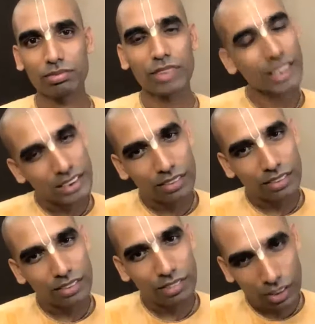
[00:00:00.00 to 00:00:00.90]
That is
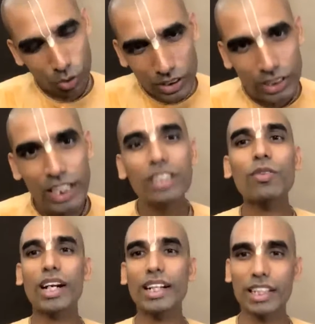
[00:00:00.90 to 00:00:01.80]
our original
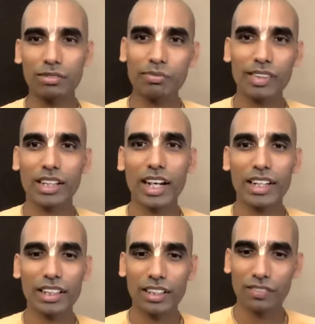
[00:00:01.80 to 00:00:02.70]
quality,
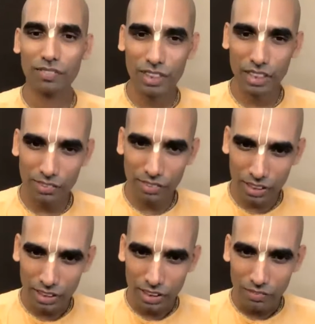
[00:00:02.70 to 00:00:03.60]
right? We
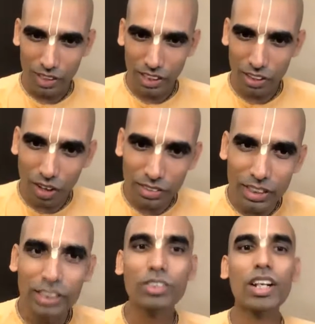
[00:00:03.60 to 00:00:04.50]
are
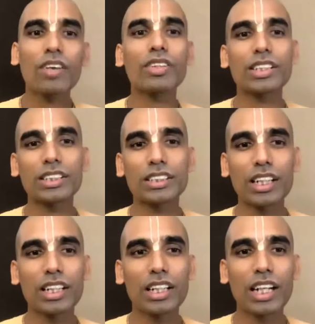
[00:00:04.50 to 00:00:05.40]
longing to love Krishna
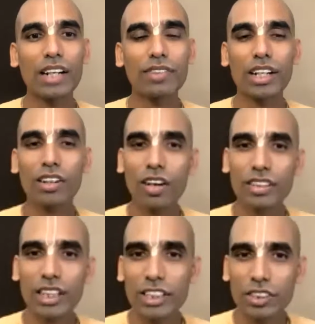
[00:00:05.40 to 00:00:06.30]
and we are longing